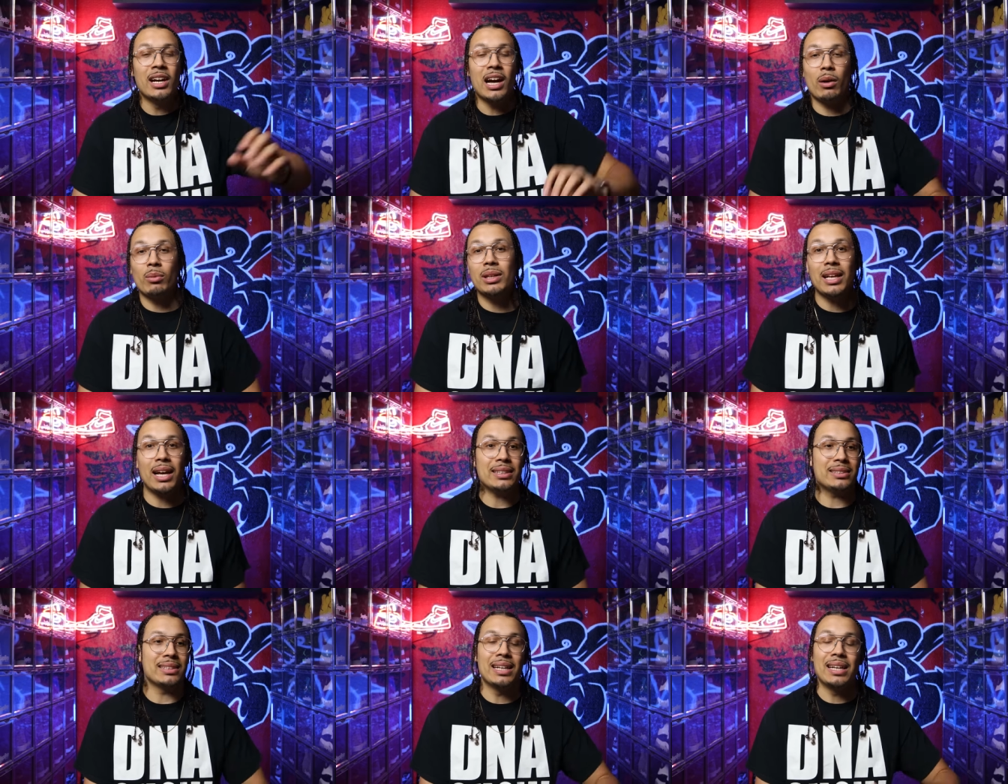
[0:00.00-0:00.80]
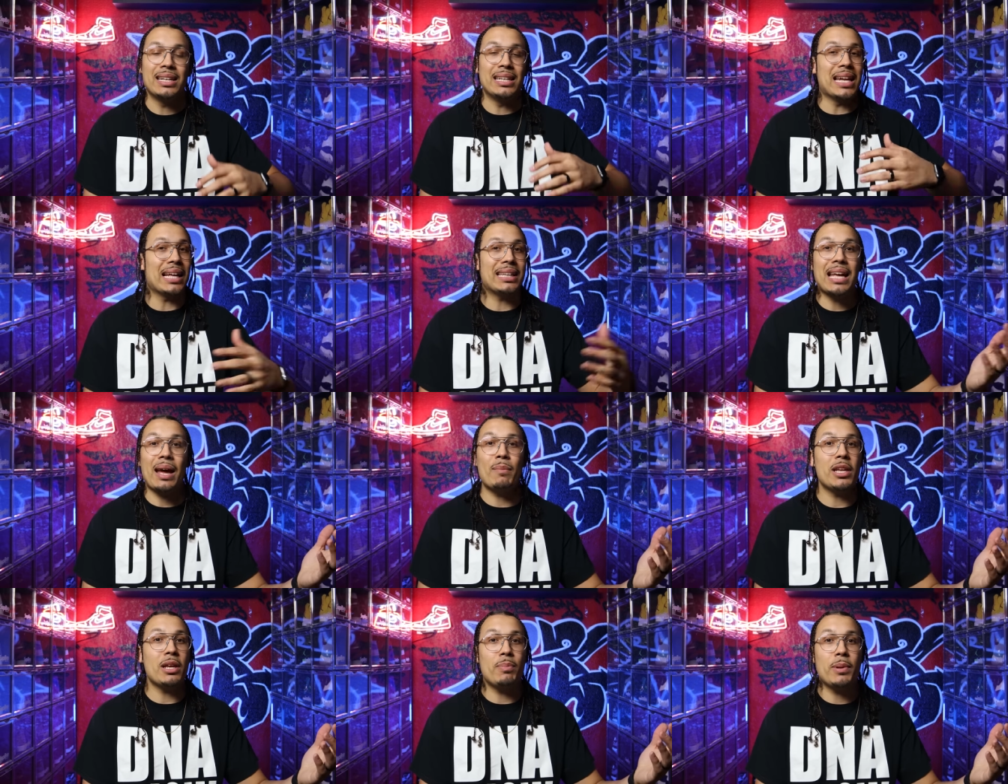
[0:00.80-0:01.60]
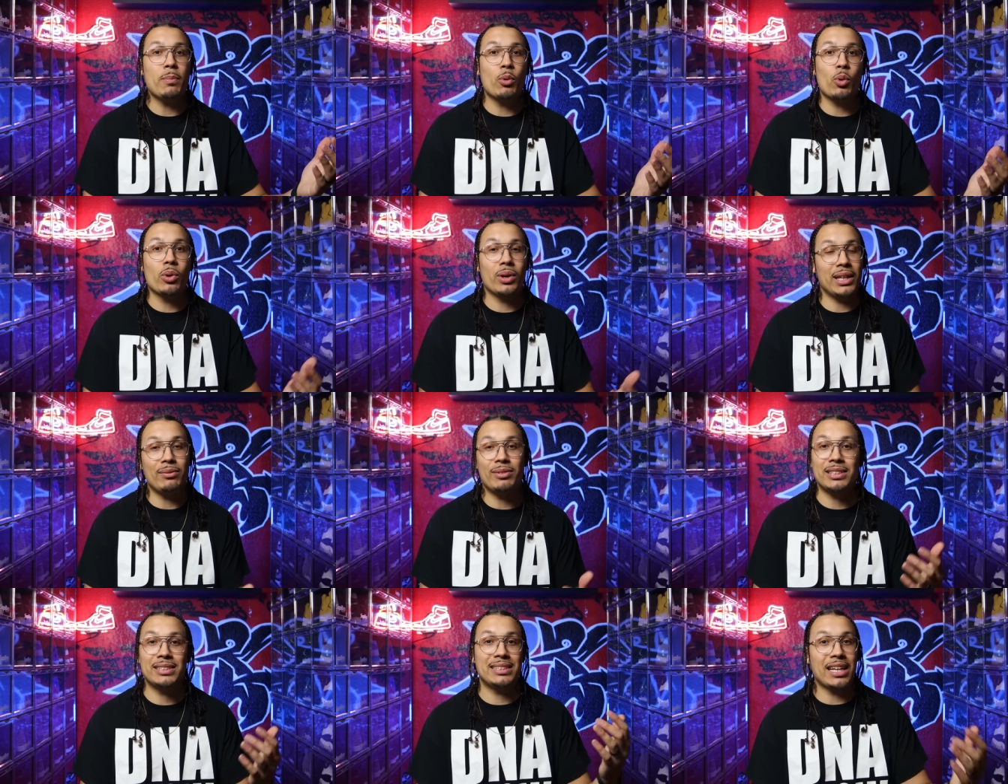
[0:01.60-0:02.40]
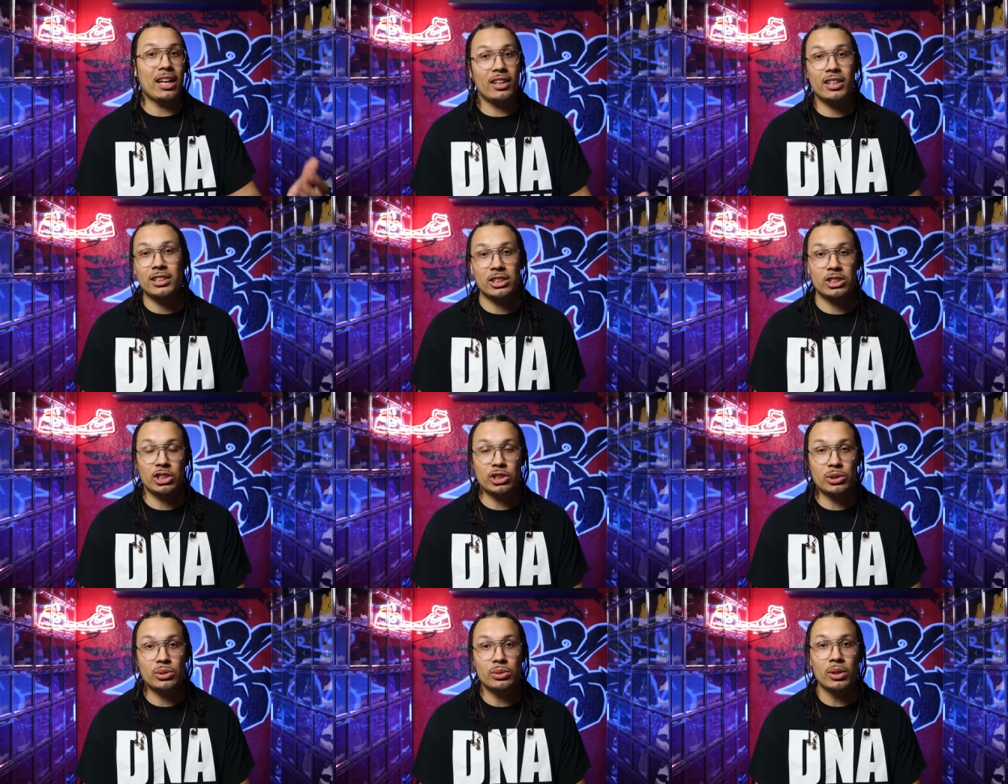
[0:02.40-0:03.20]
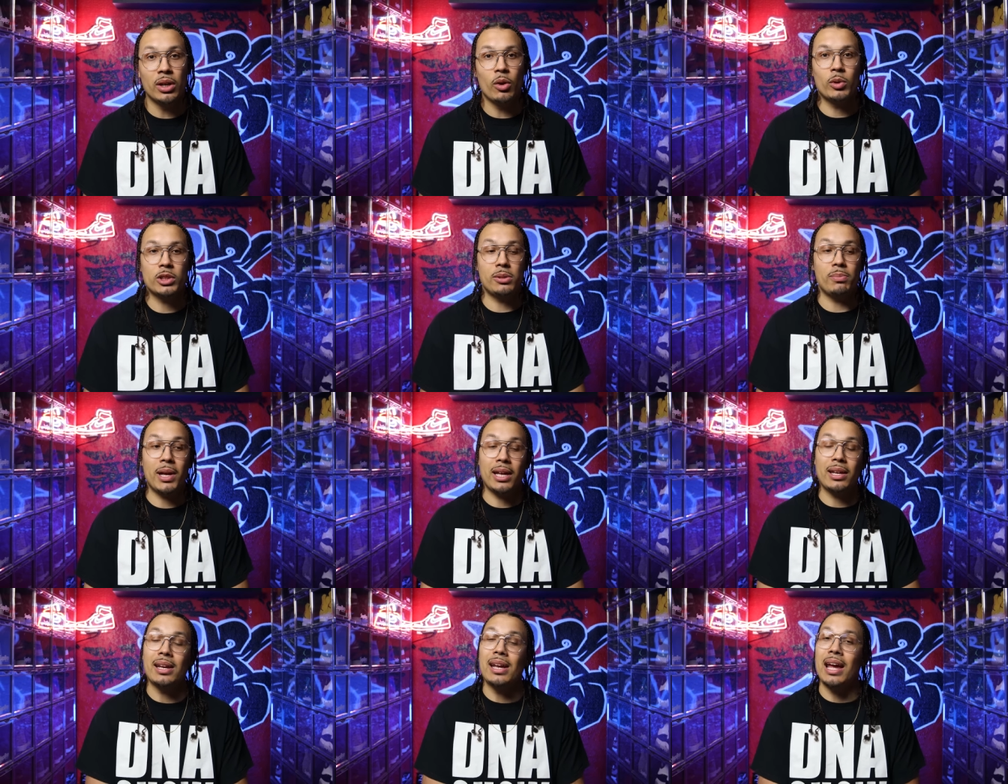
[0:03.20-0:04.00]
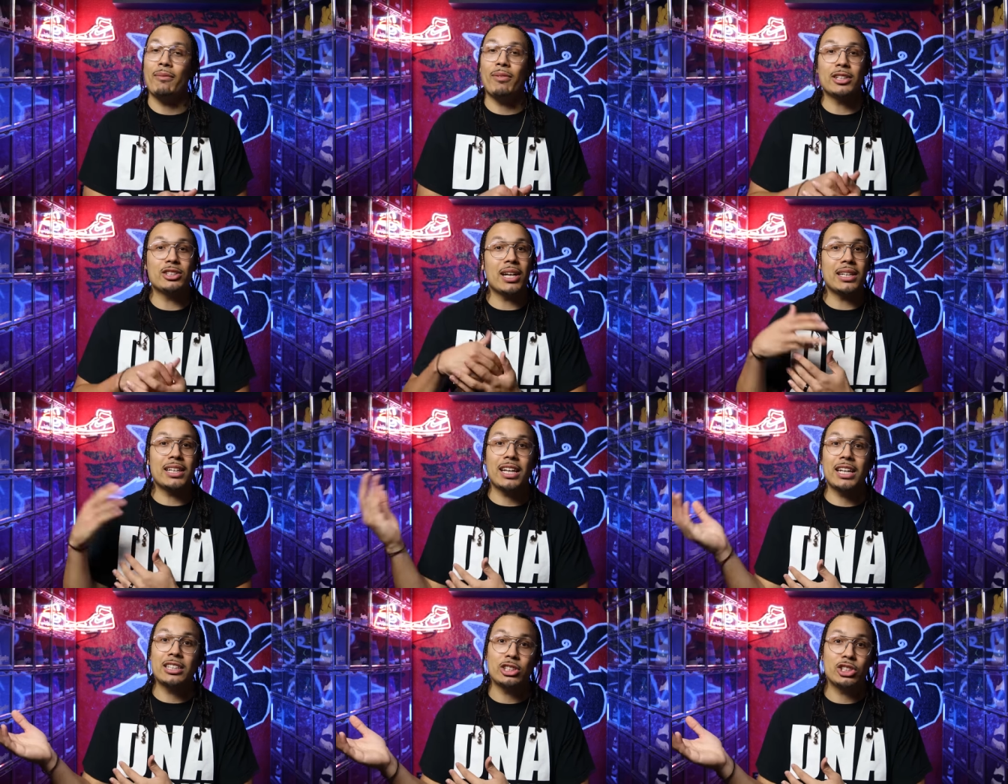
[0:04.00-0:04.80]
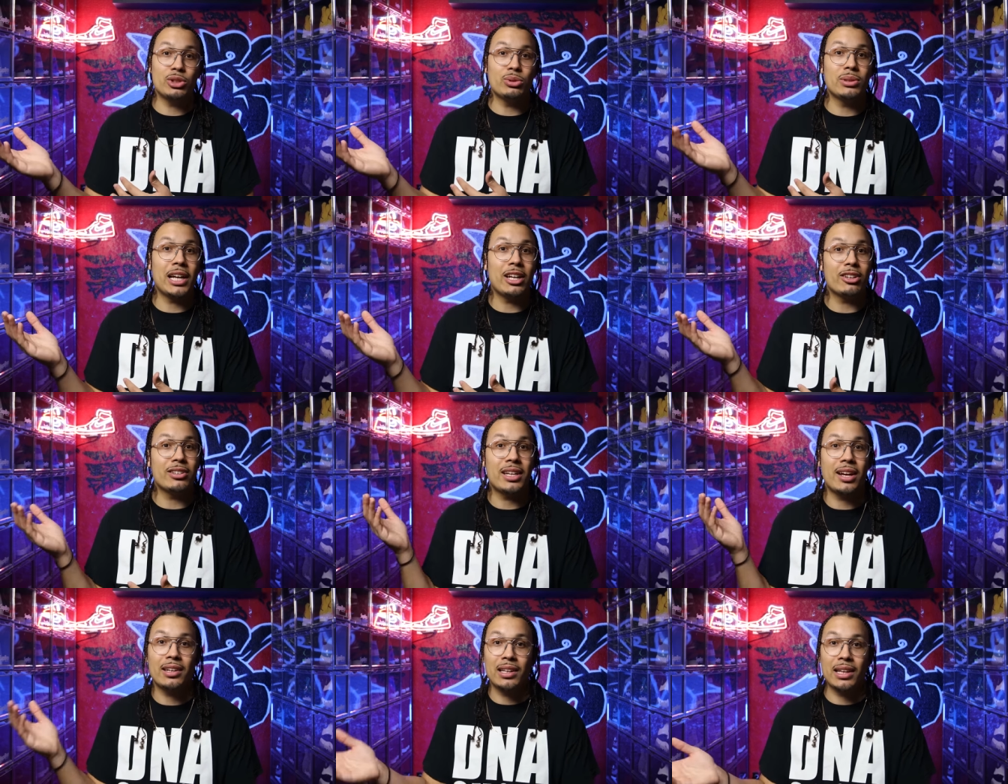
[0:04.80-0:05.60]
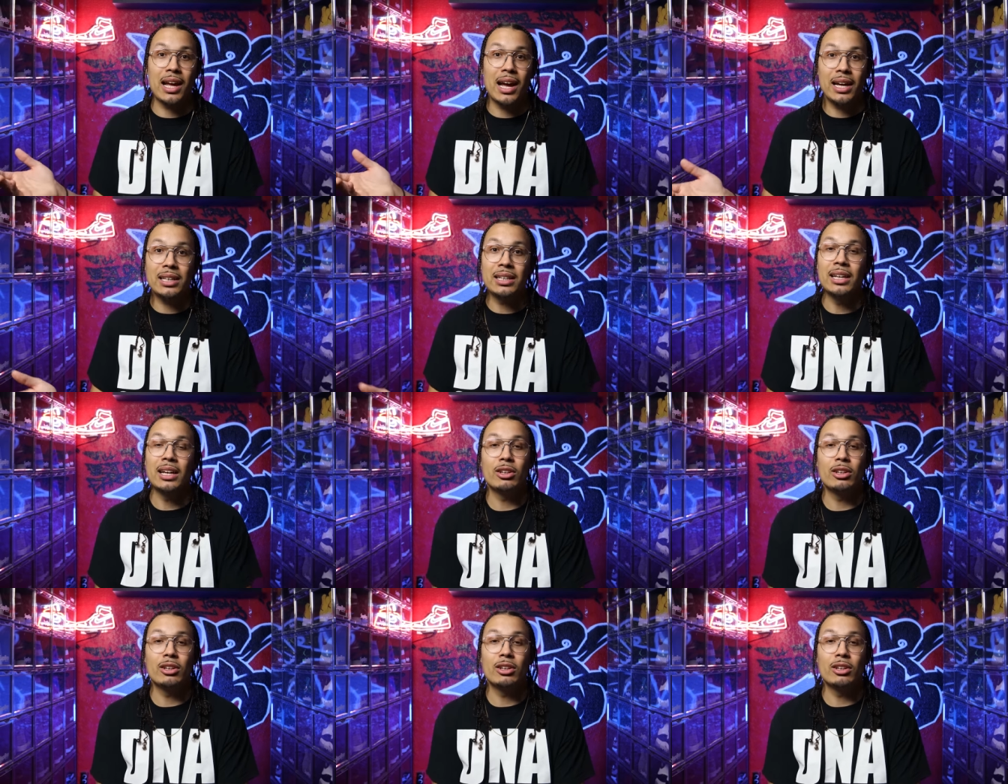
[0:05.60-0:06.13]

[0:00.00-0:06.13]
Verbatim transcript: I realized not that many people were even selling the shoe, which meant if I tried to get the shoe later down the line,